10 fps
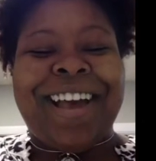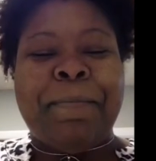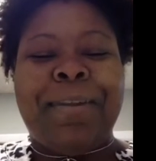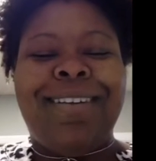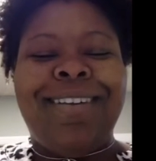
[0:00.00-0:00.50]

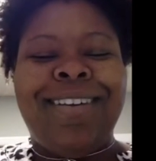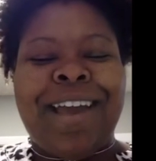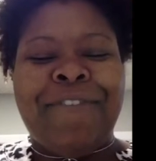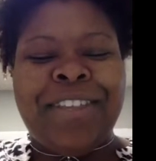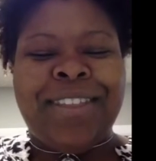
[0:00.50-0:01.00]
I'm
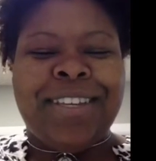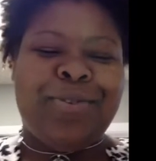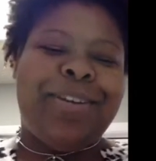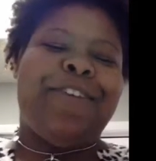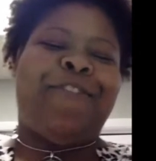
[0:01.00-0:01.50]
loving this
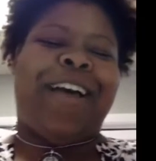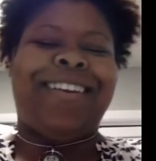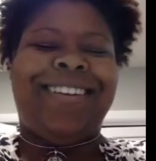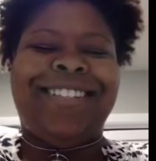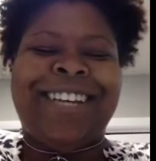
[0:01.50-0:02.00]

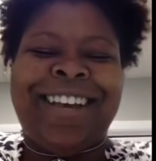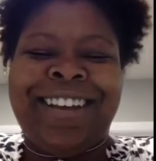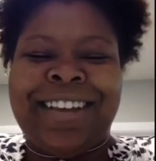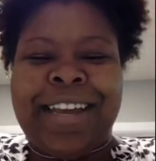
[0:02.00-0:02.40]
redefining gel